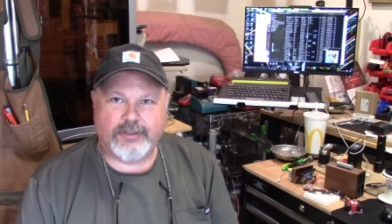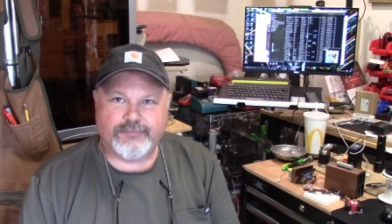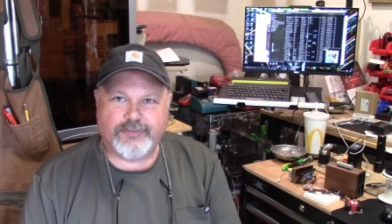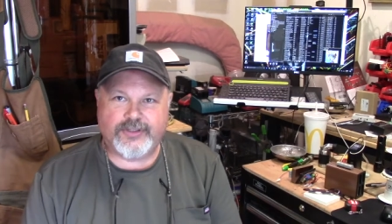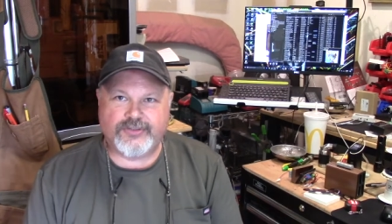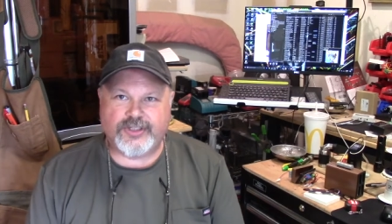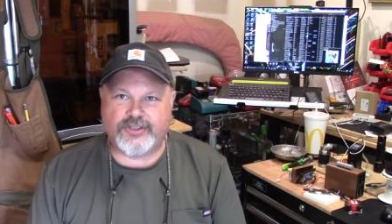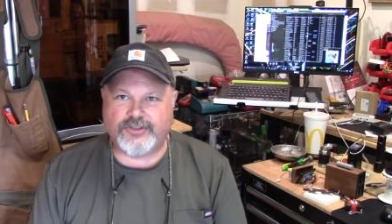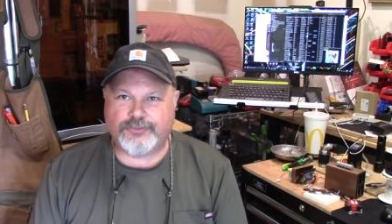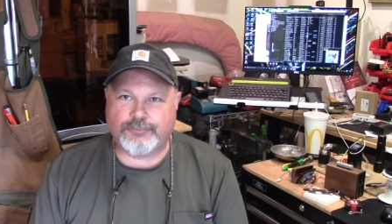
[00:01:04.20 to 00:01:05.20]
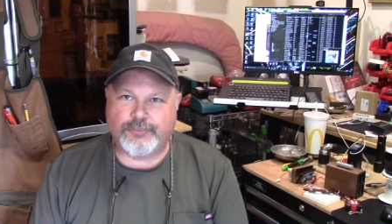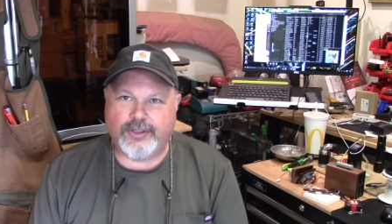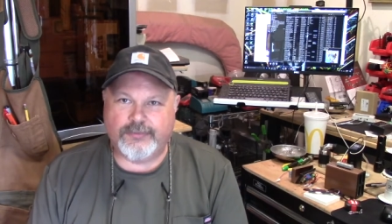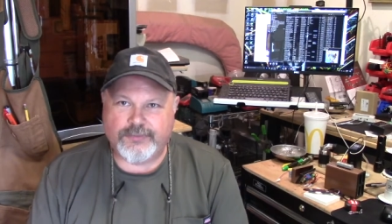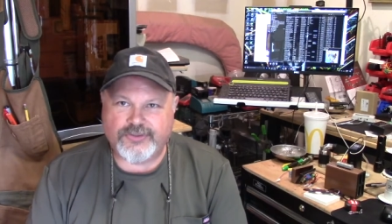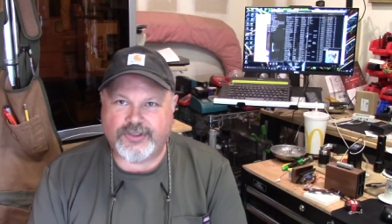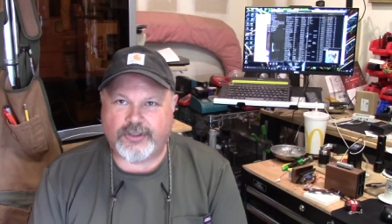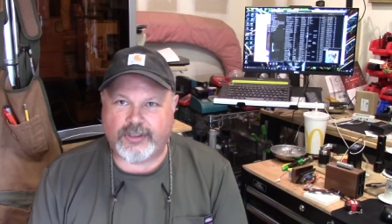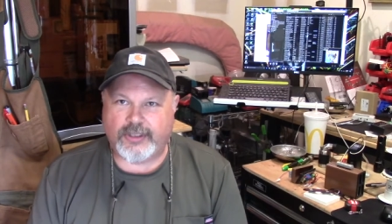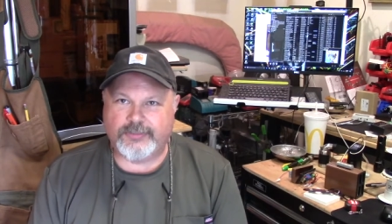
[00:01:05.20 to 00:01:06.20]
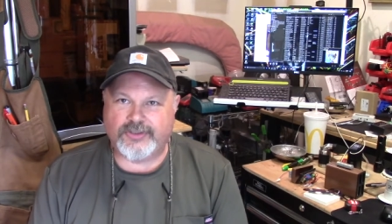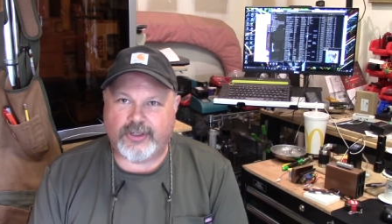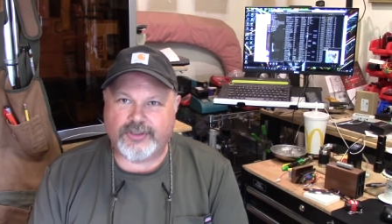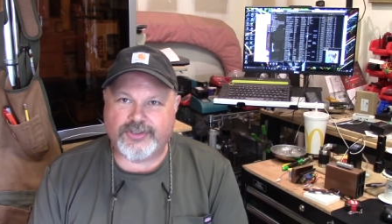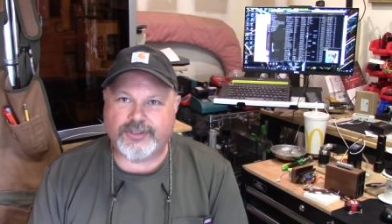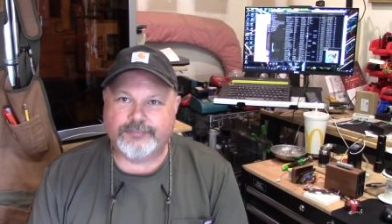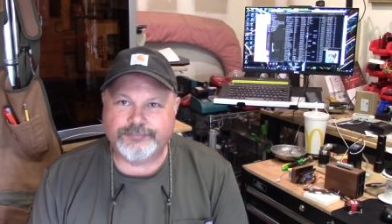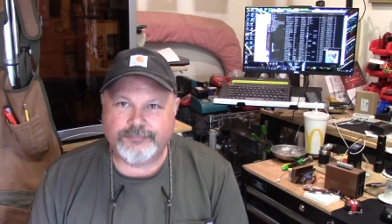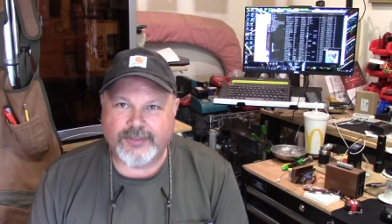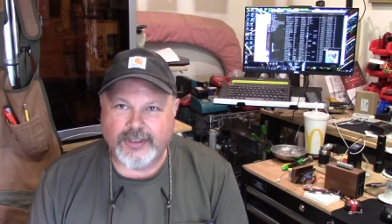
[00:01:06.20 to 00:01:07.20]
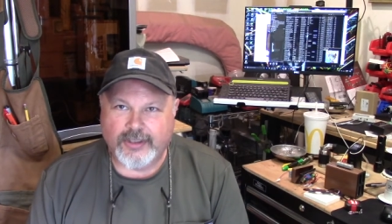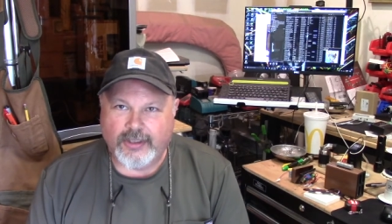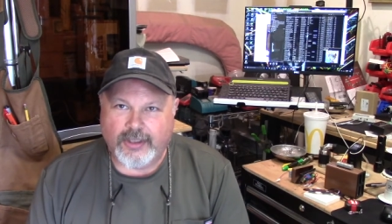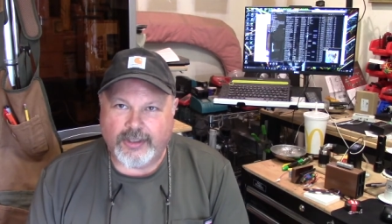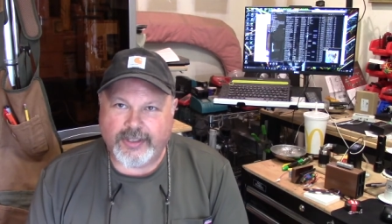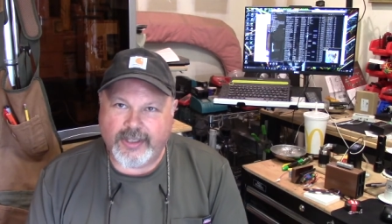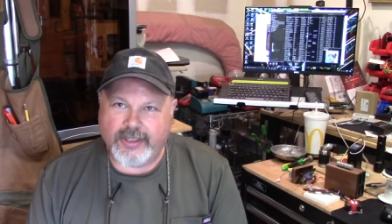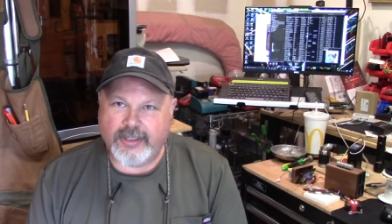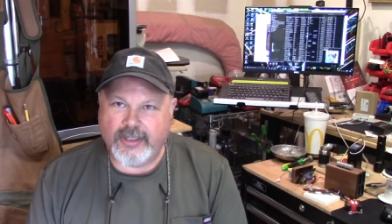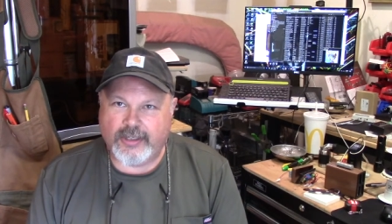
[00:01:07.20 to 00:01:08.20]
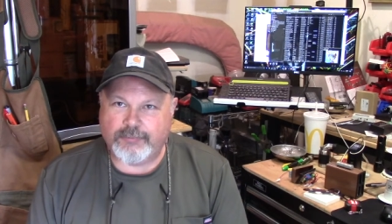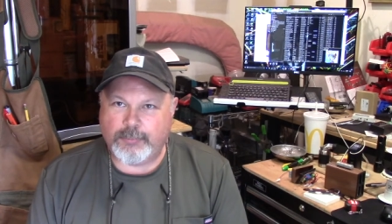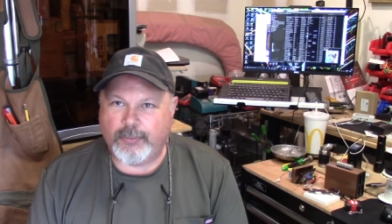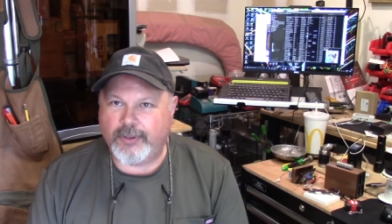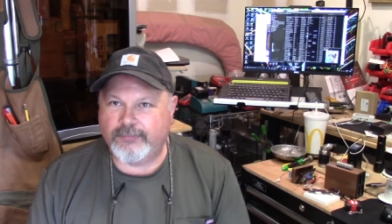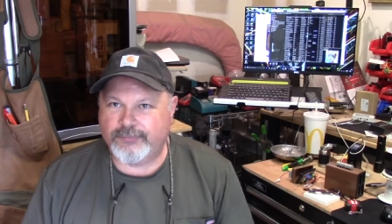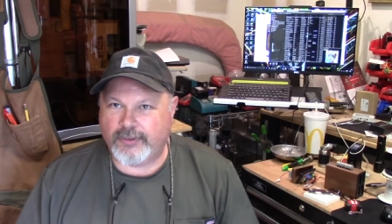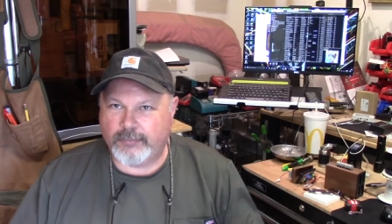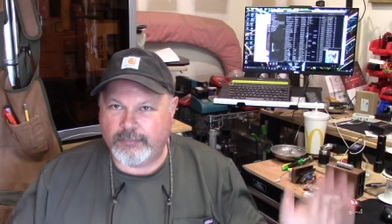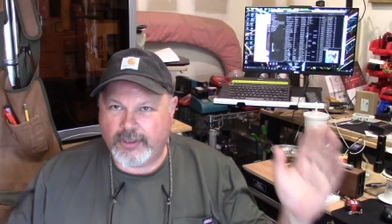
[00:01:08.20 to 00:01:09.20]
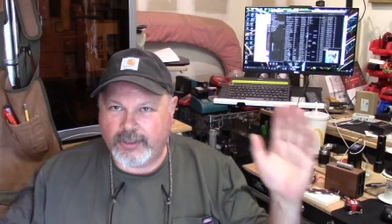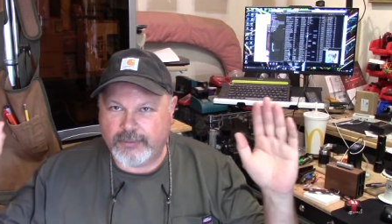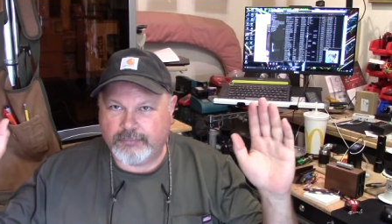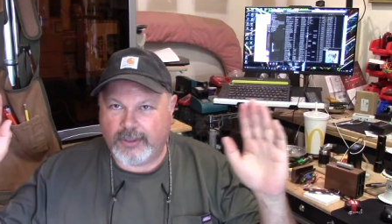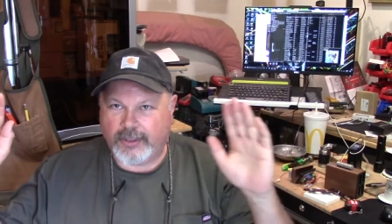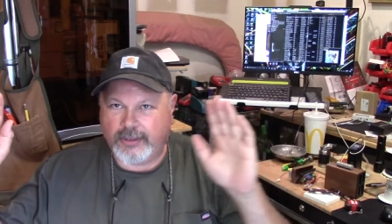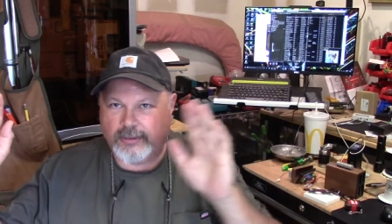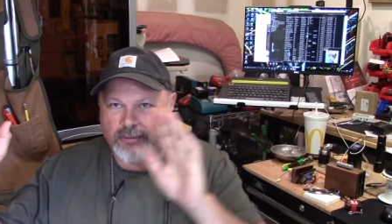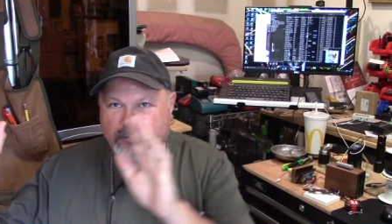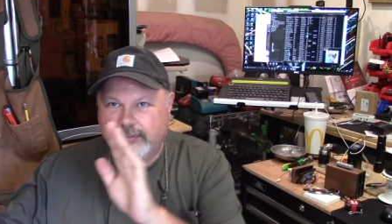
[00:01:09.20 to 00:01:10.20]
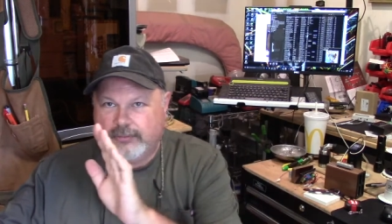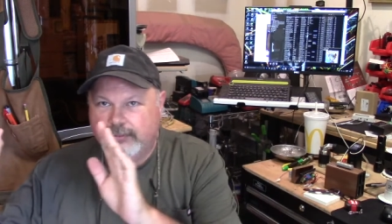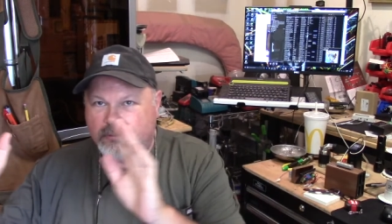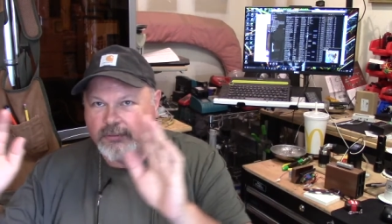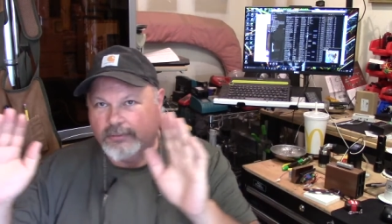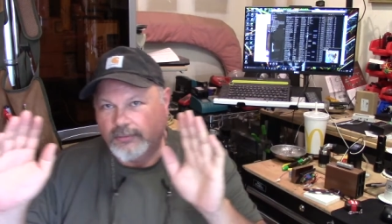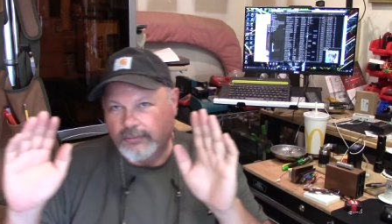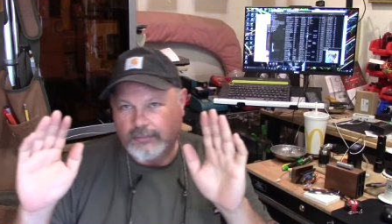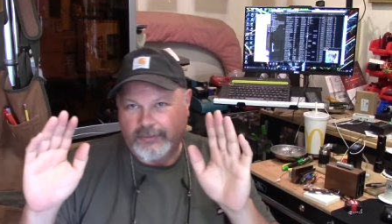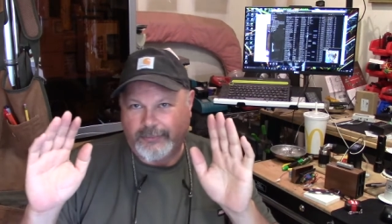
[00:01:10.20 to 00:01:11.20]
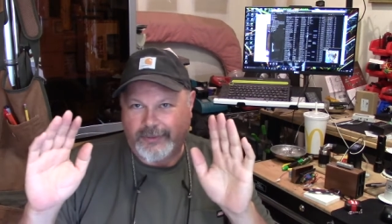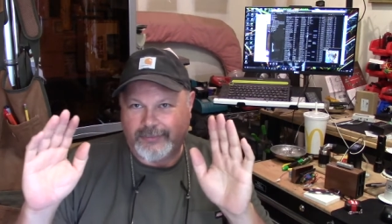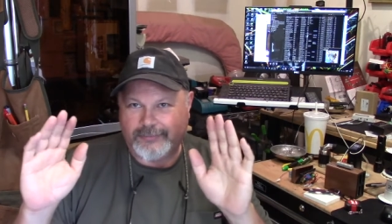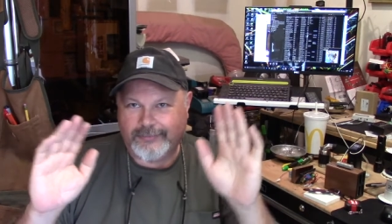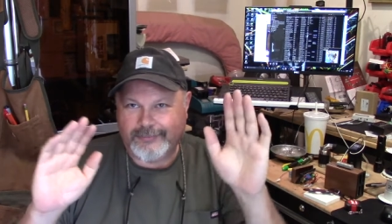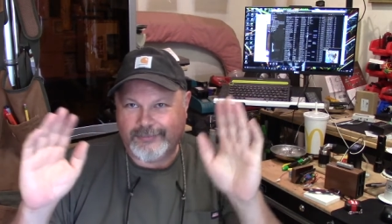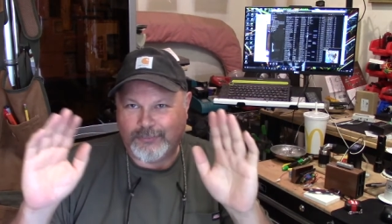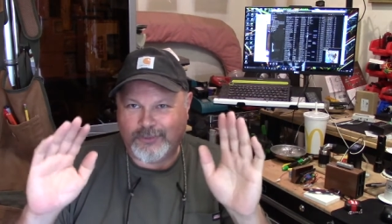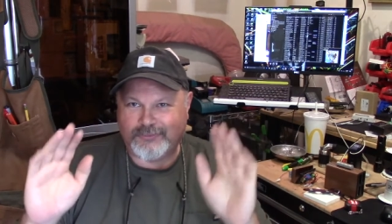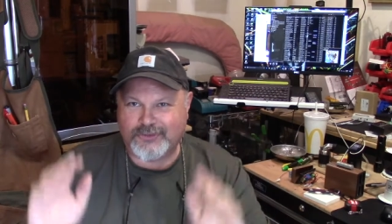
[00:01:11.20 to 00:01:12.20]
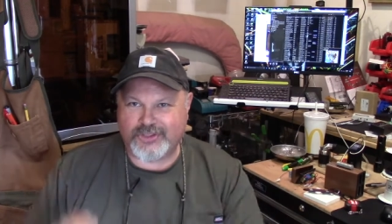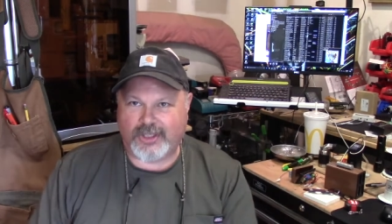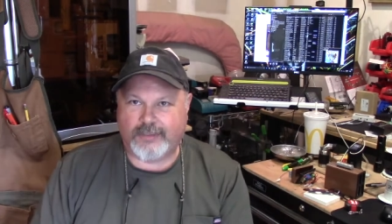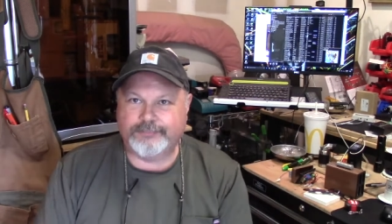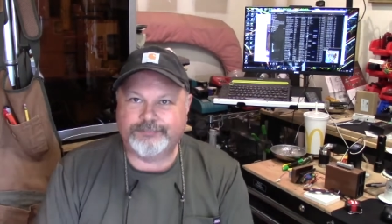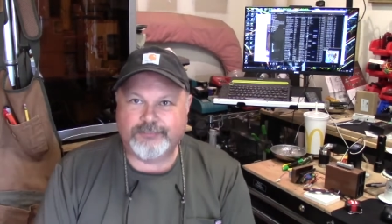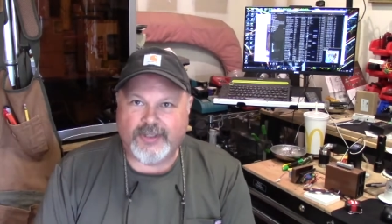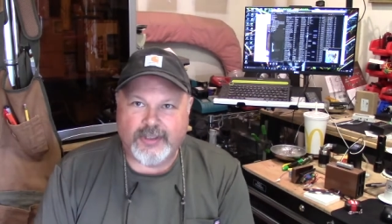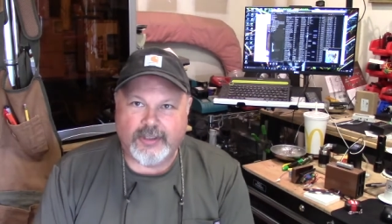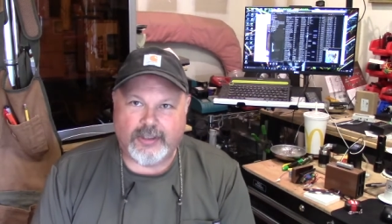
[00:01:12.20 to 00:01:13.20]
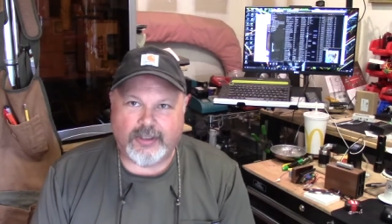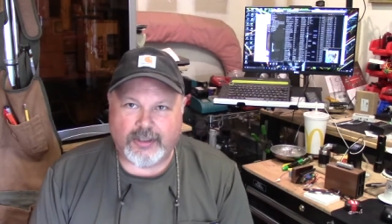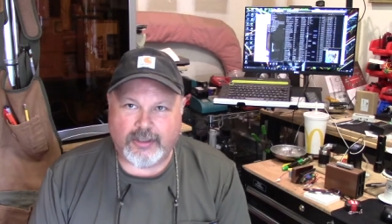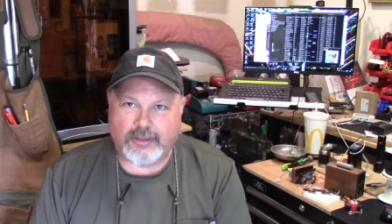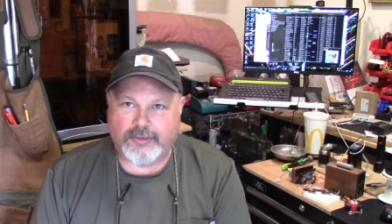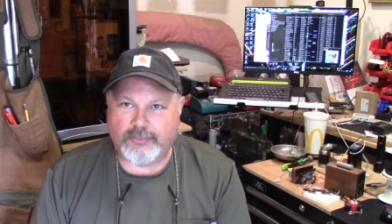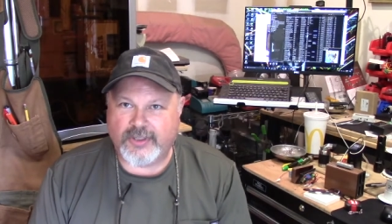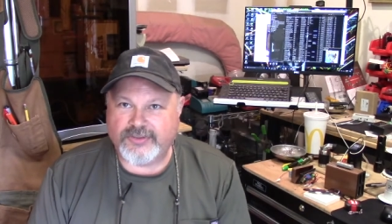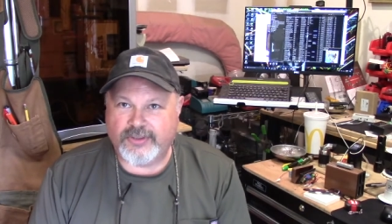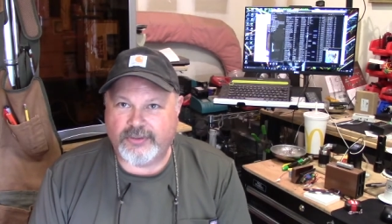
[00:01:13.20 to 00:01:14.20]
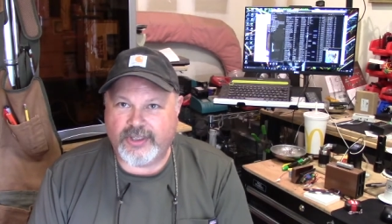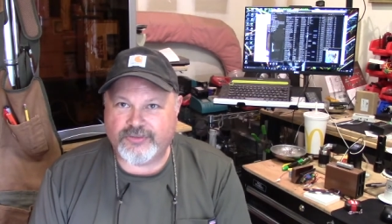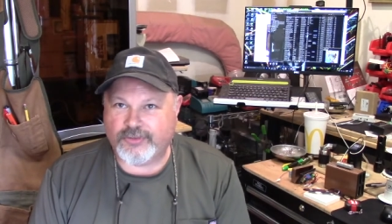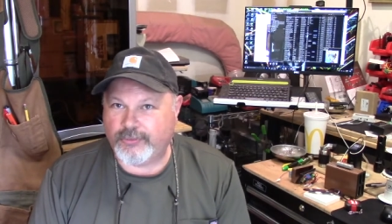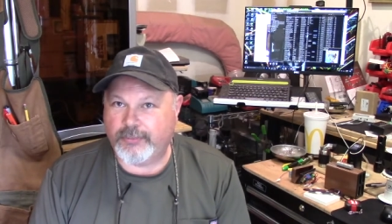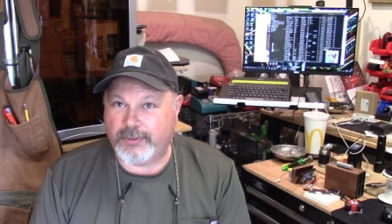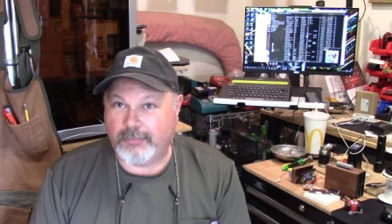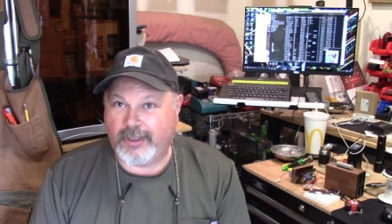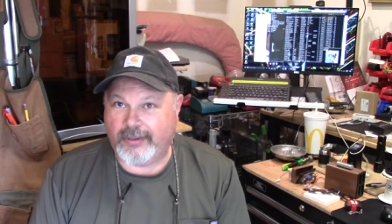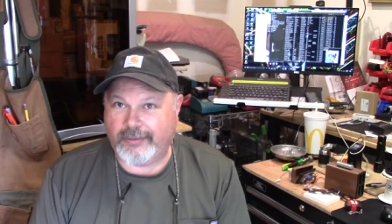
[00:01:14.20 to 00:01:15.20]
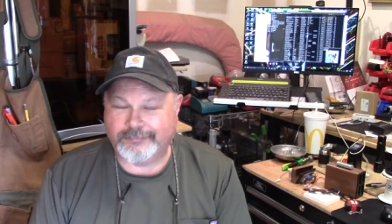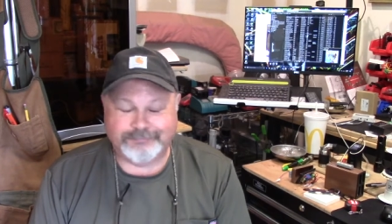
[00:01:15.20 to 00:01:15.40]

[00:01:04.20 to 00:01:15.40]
friends, it's Ray over at CigarClimatology. Again, reporting from there we go, wonderful shop, otherwise known as the Grimp and Meyer.